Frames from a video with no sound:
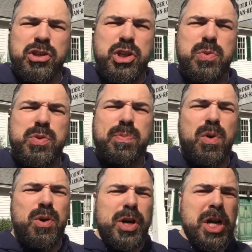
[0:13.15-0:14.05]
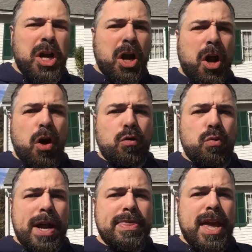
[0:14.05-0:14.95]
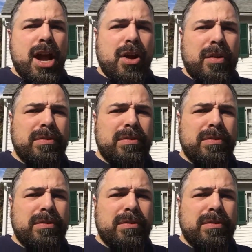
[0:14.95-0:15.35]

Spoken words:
She was born right there.